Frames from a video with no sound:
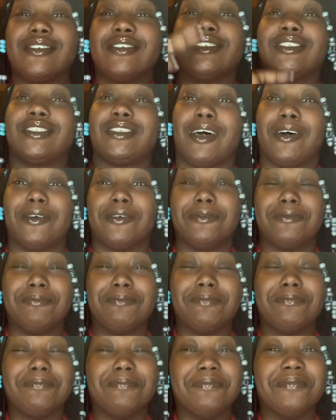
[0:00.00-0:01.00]
So
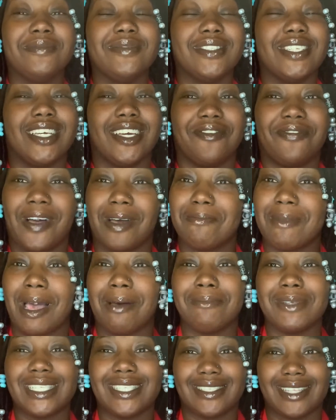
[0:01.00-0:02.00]
if I'm
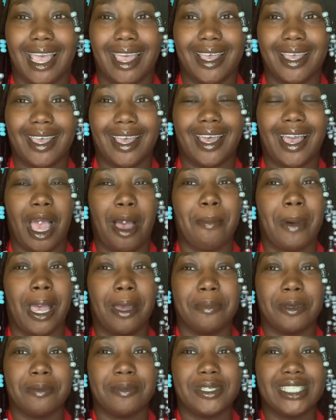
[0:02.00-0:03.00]
not mistaken, I
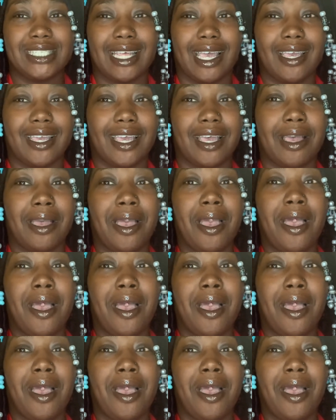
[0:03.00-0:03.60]
might be mistaken,